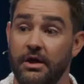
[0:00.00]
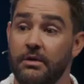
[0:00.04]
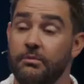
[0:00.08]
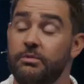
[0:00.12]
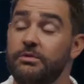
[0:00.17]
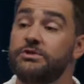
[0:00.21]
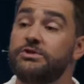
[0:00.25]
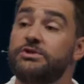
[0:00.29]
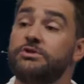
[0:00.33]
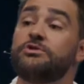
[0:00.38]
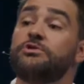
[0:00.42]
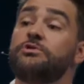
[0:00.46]
What
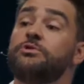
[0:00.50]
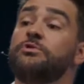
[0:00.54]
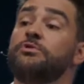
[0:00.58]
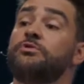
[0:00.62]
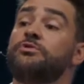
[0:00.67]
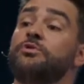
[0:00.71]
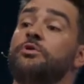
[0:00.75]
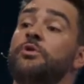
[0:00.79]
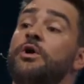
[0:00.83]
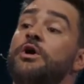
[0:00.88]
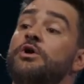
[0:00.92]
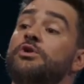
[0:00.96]
does truth
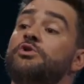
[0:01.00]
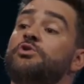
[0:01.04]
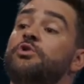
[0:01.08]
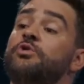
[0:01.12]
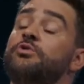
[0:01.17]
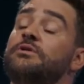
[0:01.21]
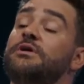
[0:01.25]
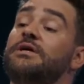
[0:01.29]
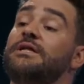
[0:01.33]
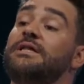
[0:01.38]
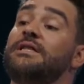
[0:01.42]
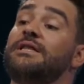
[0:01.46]
do?
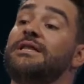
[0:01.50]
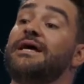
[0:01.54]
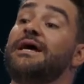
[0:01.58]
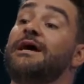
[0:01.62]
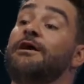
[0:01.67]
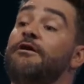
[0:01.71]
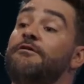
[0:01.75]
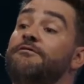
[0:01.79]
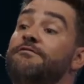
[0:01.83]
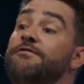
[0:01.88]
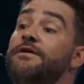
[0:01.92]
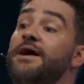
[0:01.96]
Truth
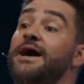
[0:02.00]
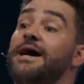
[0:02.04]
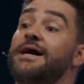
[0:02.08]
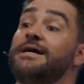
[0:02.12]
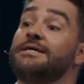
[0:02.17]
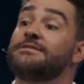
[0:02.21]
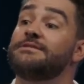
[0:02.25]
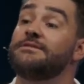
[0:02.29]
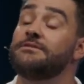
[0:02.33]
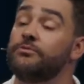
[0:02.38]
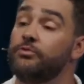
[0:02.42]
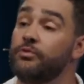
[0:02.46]

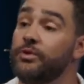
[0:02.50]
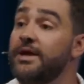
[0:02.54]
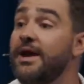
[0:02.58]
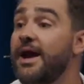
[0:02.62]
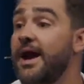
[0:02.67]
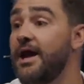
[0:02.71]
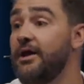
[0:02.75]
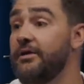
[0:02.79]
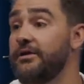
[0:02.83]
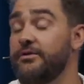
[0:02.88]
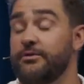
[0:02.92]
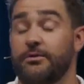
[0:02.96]
clarifies
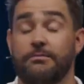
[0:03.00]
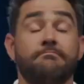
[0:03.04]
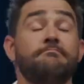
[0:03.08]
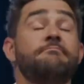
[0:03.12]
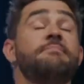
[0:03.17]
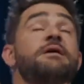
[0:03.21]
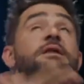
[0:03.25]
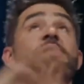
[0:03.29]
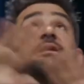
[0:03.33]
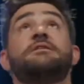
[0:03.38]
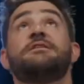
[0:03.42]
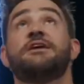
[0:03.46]
reality. There are
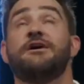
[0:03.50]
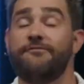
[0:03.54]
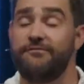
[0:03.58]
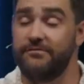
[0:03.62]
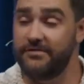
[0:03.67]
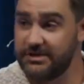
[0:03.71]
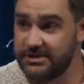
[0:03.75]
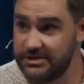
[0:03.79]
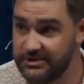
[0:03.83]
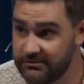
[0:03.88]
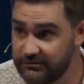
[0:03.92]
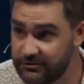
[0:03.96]
many
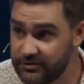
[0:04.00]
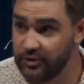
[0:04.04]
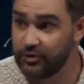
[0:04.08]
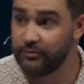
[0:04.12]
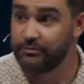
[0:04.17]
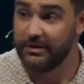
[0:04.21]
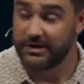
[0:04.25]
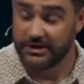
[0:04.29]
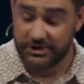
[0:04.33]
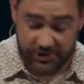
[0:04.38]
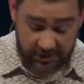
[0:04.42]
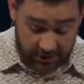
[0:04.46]
definitions of truth,
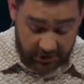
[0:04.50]
but in general,